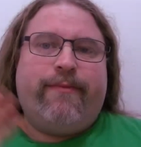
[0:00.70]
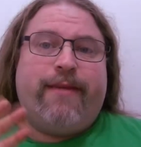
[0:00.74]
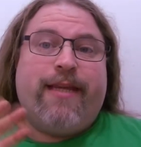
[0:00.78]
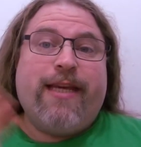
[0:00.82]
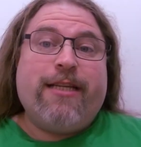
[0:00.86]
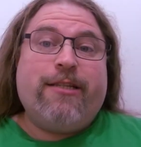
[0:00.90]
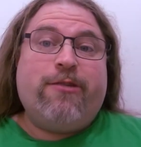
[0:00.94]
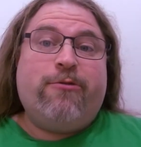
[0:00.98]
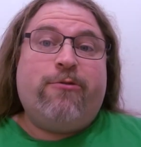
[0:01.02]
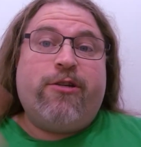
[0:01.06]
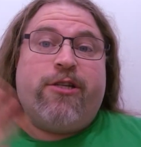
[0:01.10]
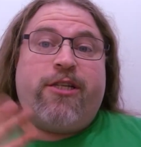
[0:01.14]

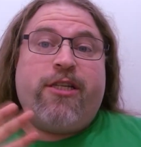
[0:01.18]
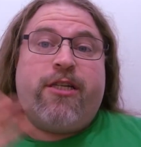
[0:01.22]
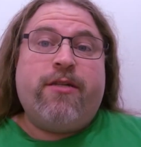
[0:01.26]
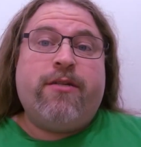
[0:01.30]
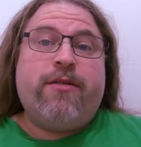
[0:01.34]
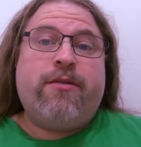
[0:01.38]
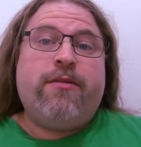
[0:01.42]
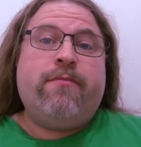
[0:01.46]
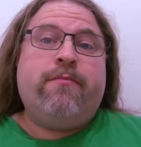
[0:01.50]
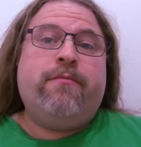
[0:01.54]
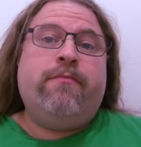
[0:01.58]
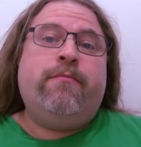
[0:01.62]
Hey
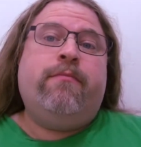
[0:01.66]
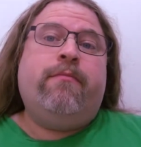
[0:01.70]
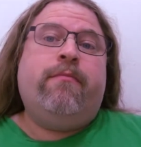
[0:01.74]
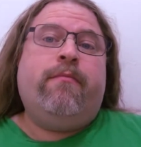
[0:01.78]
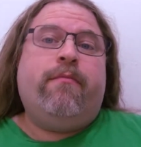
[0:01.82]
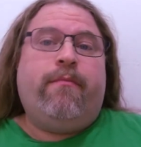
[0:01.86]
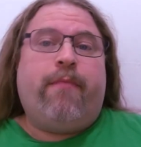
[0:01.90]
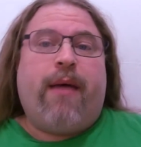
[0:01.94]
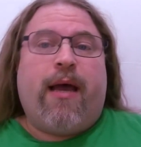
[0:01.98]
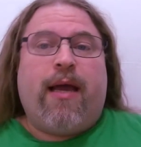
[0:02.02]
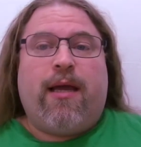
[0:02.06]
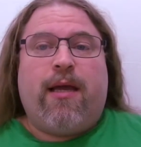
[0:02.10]
Squishies,
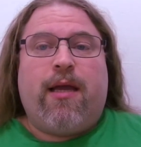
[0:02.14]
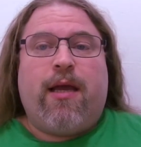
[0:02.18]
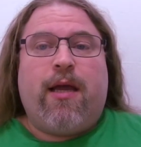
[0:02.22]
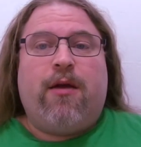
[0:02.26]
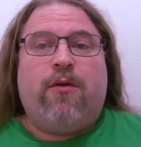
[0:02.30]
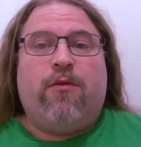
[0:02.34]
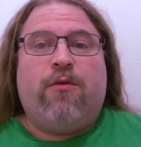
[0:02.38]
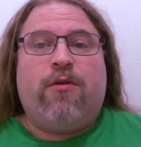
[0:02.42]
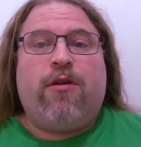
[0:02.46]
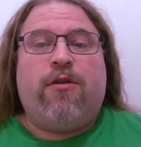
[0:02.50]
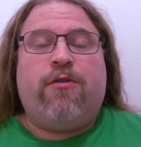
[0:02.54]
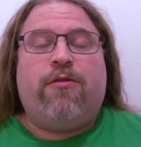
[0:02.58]
back
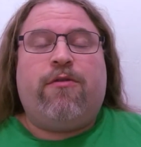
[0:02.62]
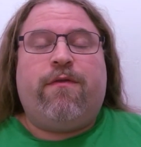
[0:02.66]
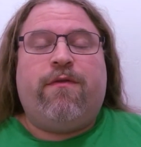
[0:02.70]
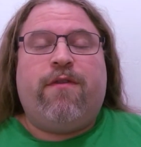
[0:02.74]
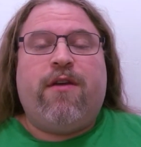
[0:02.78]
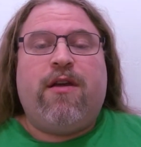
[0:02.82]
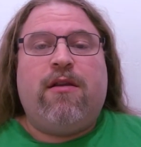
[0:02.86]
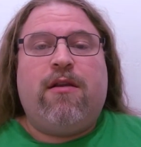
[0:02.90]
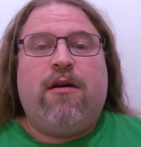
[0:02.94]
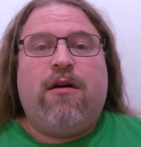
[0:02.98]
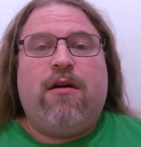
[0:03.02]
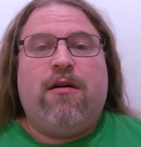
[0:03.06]
again another
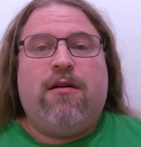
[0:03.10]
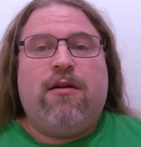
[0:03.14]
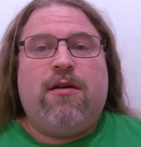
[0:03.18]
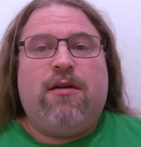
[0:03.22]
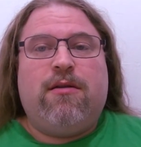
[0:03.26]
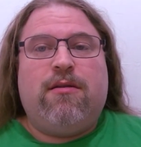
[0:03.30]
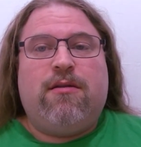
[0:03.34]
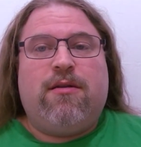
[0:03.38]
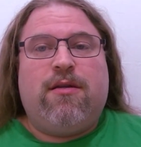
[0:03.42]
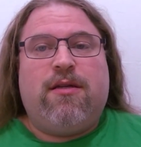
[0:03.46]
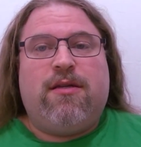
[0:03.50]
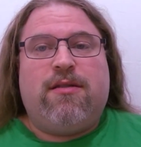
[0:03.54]
vlog.
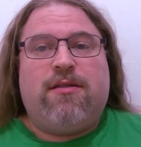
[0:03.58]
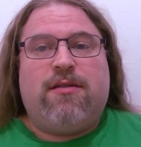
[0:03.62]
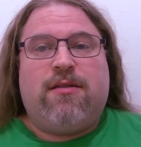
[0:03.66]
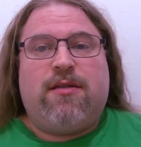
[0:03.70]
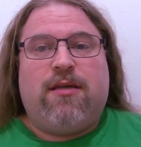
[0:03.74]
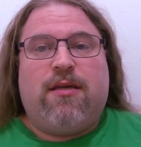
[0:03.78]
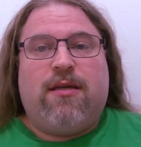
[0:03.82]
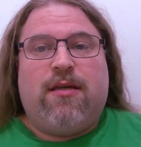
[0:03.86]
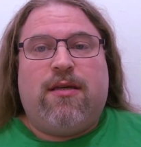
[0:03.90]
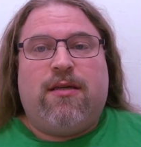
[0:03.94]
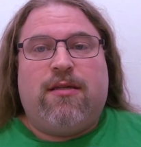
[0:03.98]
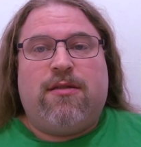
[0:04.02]

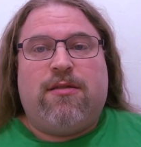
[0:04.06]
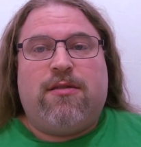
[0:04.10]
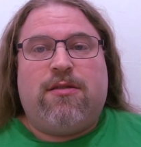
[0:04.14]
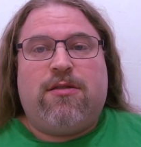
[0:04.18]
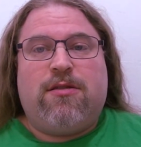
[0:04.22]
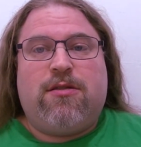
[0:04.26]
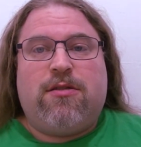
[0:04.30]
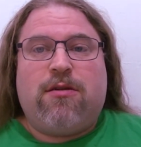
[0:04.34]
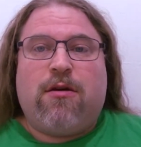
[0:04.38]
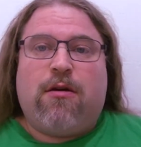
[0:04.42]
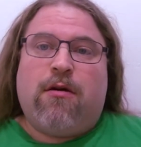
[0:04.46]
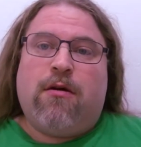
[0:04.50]
This is
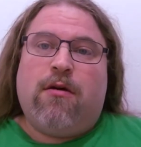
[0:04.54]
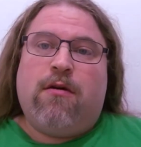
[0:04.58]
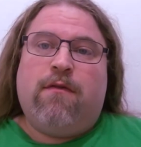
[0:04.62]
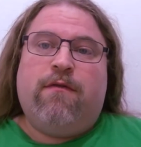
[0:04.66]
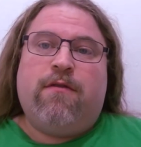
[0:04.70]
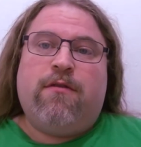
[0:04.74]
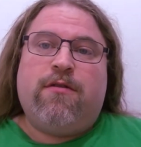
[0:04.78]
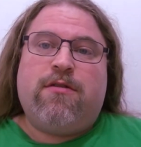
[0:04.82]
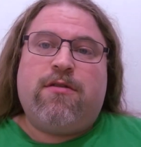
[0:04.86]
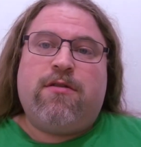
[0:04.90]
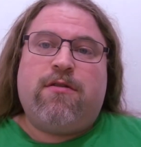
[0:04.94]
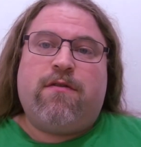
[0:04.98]
Star
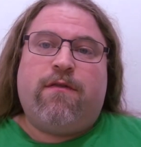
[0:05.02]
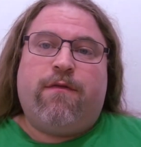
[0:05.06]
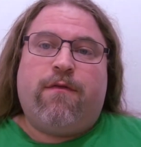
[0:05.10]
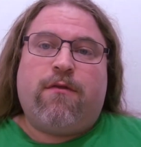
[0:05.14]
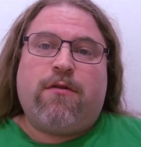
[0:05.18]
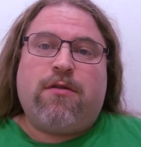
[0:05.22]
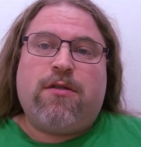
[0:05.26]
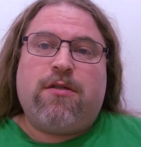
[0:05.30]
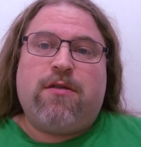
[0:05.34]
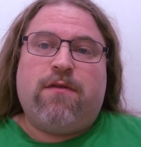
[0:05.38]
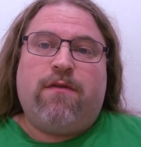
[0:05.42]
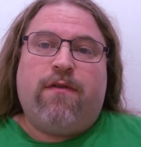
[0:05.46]
versus the
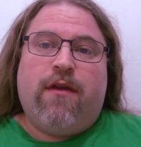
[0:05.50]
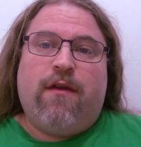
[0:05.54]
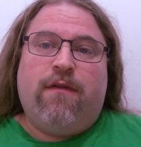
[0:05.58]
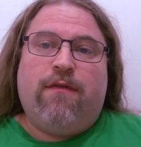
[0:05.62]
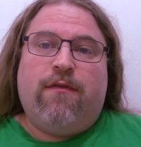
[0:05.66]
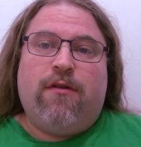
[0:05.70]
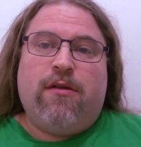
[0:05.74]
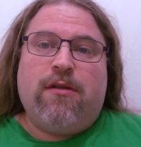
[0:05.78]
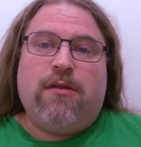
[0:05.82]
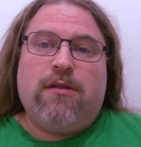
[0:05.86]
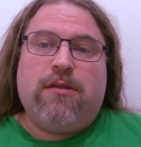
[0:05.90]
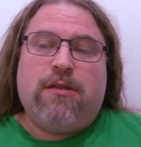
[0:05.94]
Forces of
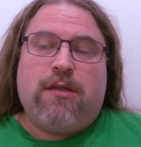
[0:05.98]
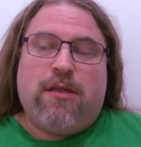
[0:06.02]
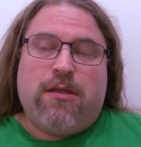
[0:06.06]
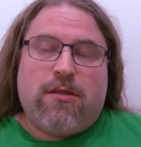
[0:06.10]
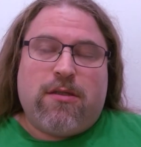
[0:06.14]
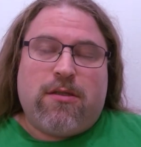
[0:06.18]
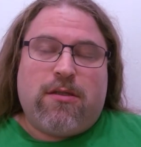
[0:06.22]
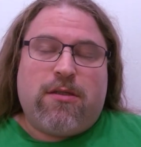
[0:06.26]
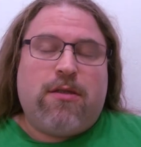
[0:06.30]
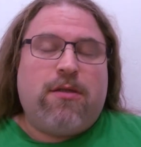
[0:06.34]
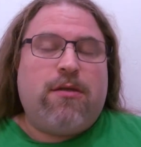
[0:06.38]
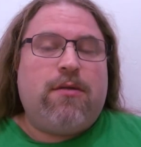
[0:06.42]
Evil,
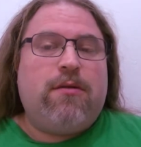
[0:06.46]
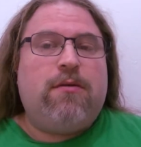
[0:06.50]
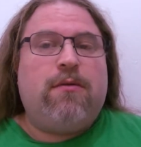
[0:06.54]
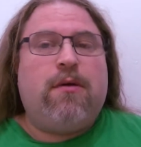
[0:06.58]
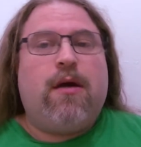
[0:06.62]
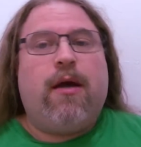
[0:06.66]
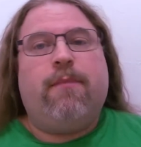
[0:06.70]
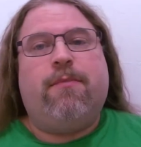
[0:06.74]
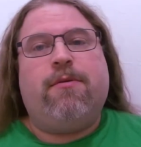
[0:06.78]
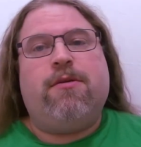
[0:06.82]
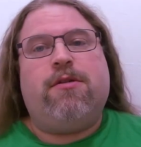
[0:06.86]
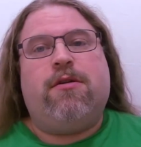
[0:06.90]
Season
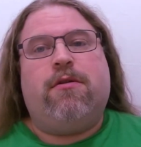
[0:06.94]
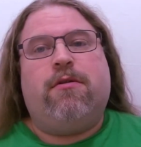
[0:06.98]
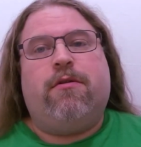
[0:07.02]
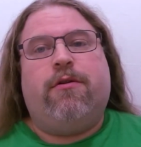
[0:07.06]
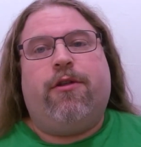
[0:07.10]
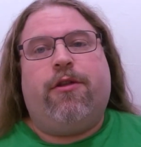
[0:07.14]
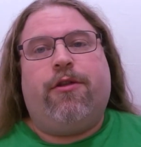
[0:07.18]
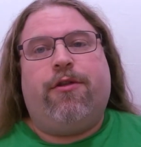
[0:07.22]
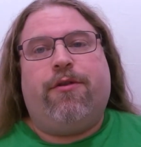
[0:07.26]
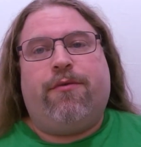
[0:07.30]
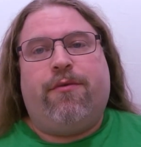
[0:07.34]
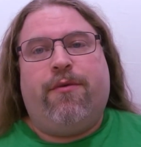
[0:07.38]
2,
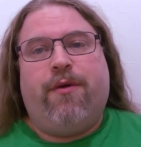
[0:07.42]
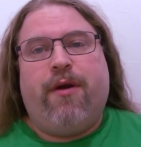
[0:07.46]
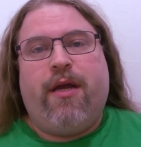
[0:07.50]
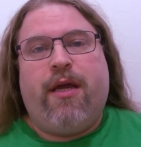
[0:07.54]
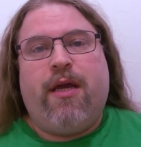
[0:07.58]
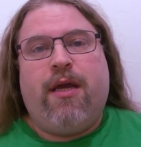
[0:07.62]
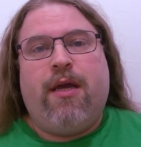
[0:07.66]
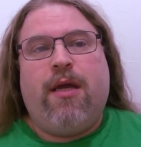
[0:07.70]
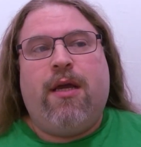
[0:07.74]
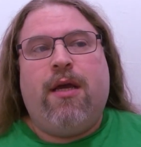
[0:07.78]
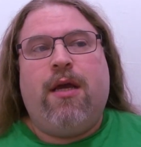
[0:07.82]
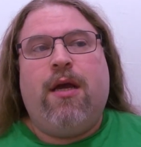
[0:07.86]
Episode
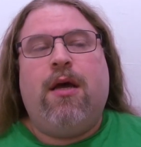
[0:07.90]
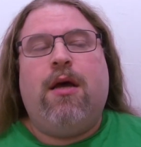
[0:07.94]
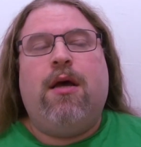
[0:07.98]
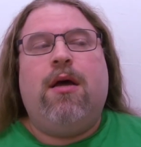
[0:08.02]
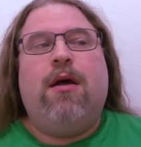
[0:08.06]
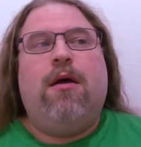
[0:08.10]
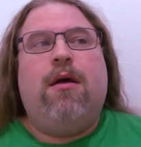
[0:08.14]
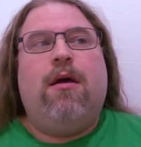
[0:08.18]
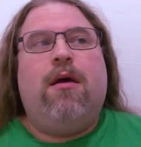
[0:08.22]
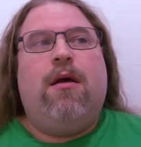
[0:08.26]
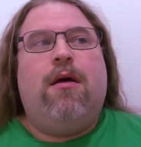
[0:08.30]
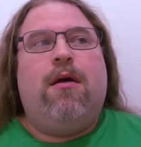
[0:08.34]
3,
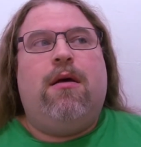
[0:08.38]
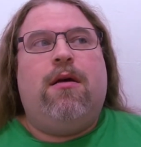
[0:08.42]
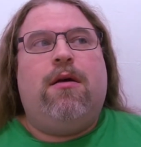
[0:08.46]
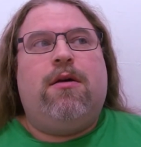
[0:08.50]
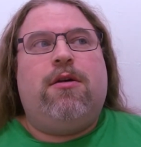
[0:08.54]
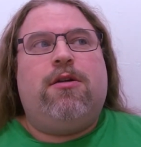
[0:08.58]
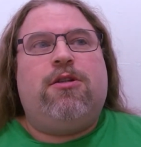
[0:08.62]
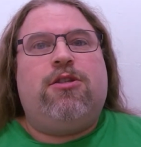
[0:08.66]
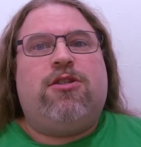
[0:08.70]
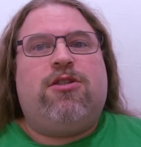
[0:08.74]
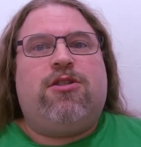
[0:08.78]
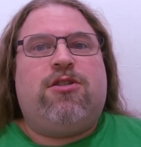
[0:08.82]

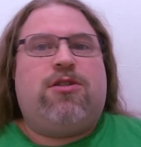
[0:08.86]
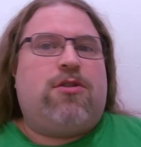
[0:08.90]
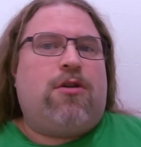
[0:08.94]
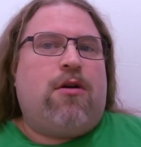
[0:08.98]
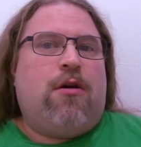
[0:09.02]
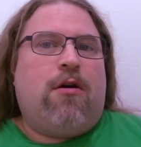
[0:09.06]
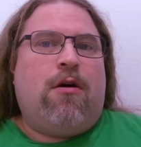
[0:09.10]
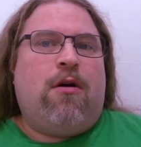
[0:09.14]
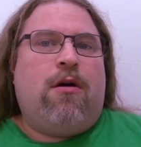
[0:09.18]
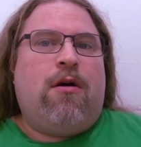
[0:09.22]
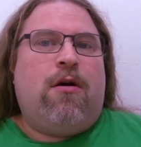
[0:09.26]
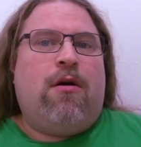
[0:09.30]

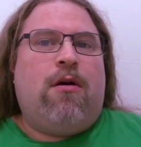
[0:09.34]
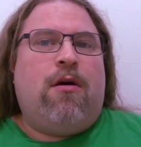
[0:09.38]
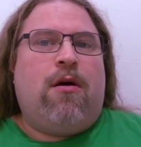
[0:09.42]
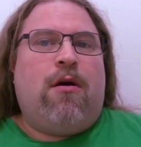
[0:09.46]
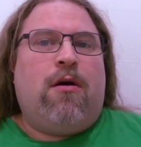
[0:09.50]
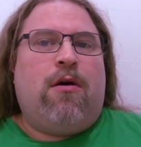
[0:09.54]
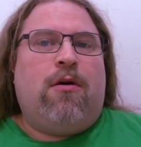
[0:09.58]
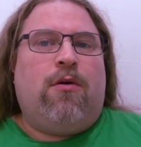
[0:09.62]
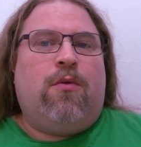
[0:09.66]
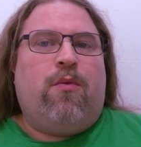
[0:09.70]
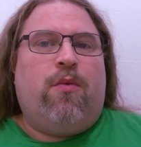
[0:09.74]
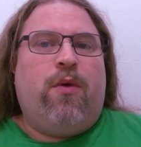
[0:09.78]
Star
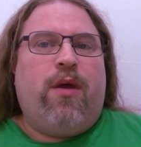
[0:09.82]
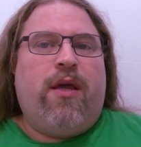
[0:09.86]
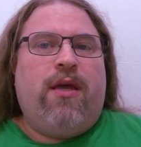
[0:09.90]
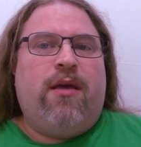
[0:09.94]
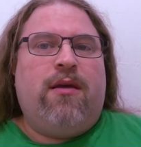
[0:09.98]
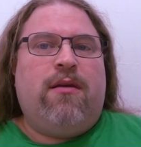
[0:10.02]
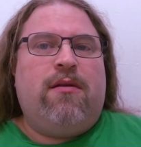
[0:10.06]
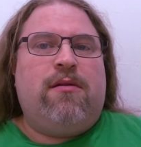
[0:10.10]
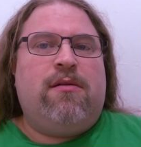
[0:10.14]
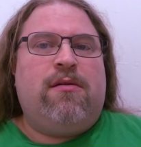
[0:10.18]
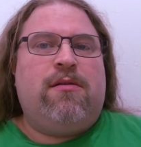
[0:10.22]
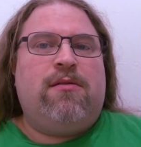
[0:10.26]
on
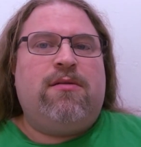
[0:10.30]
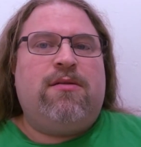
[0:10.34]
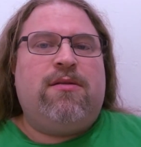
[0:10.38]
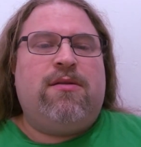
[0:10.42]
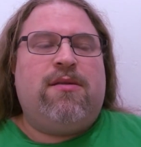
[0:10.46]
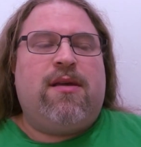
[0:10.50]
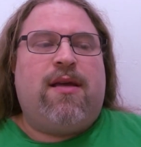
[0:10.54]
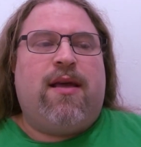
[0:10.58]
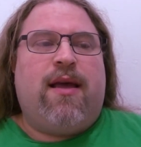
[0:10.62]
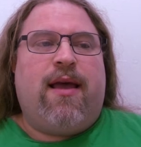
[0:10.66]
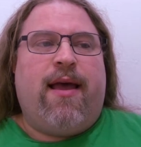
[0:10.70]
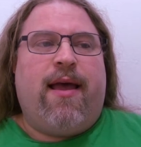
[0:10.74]

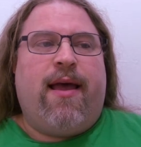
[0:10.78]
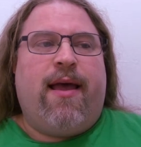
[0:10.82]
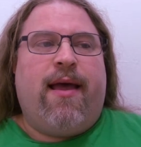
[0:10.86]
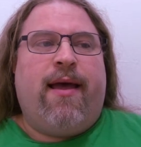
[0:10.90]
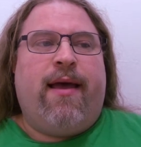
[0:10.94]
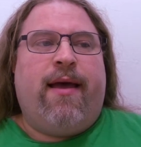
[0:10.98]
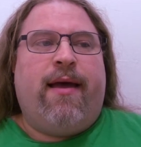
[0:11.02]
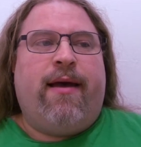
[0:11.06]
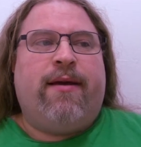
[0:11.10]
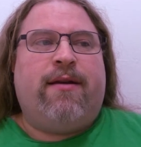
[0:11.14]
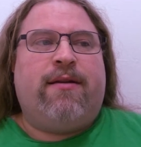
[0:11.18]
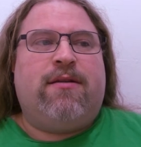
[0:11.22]
Wheels,
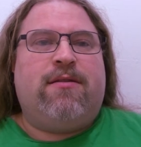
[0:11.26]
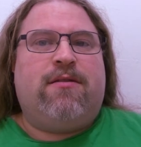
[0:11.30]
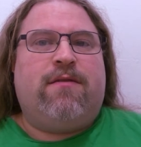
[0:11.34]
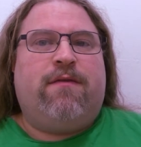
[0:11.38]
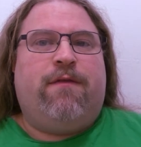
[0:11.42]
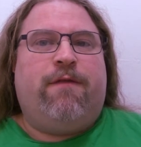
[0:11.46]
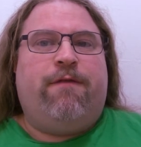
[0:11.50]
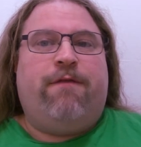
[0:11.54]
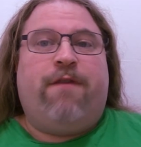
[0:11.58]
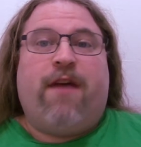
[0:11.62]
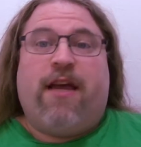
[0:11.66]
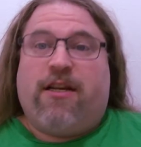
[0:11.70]
and
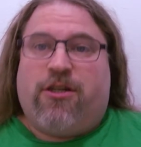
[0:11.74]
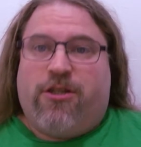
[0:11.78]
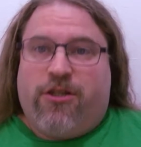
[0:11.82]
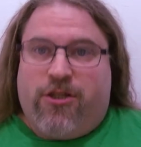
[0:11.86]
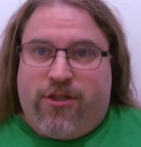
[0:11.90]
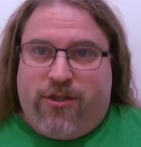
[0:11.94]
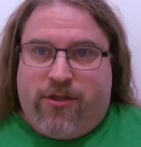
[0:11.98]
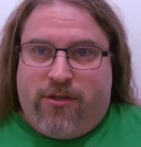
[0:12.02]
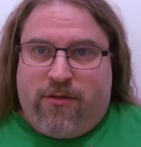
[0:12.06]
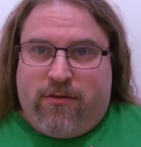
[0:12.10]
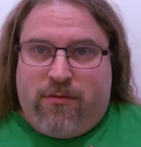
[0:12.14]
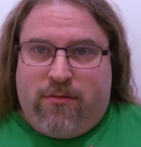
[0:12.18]

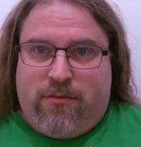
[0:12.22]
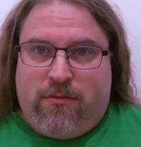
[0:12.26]
Fetch.